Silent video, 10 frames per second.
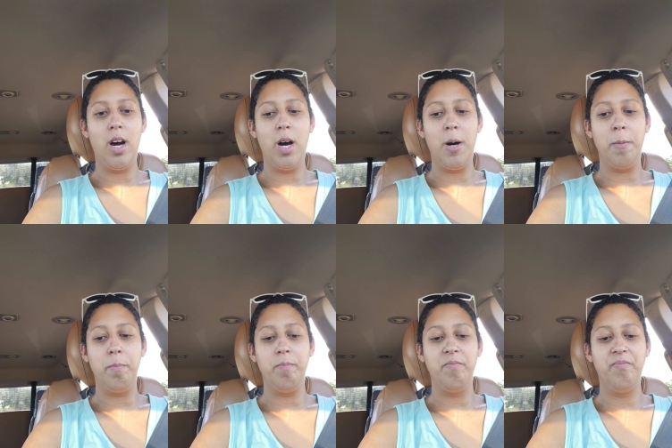
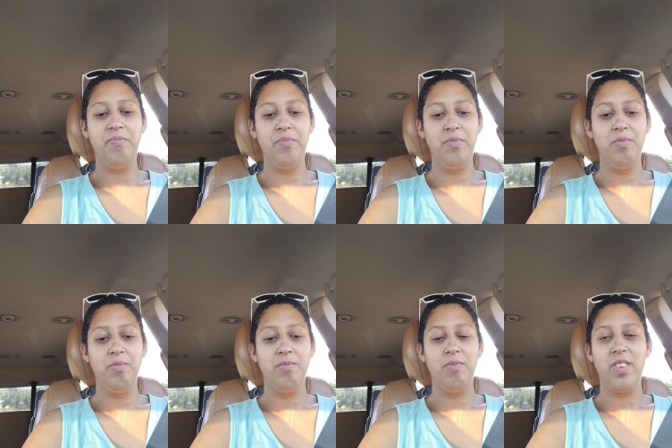Um,
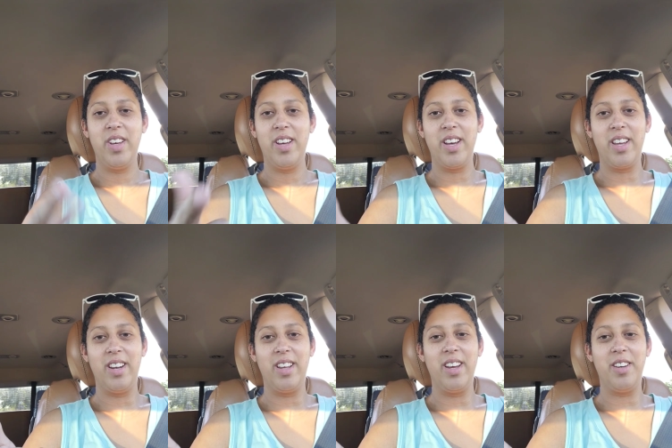I
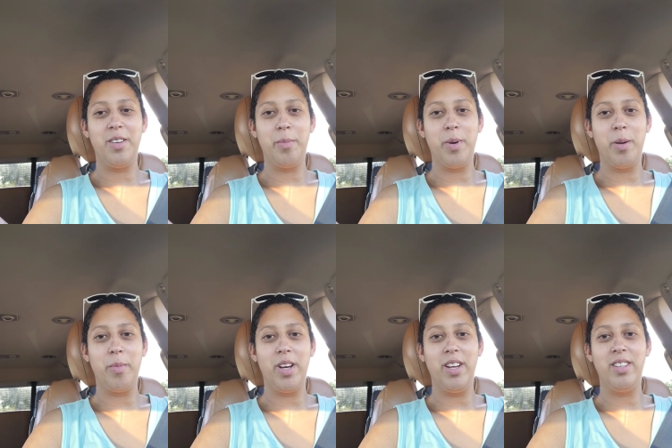can catch up on
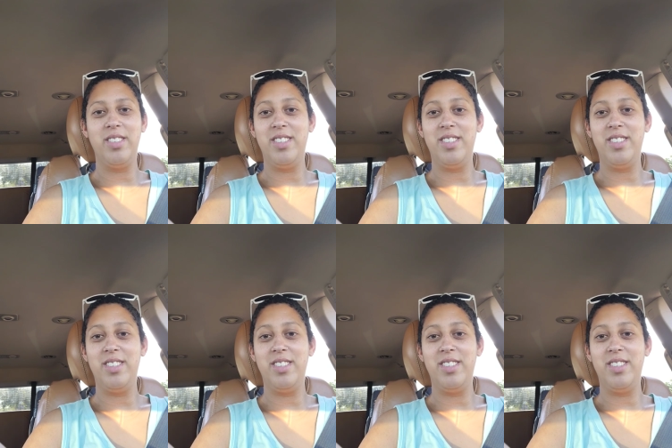my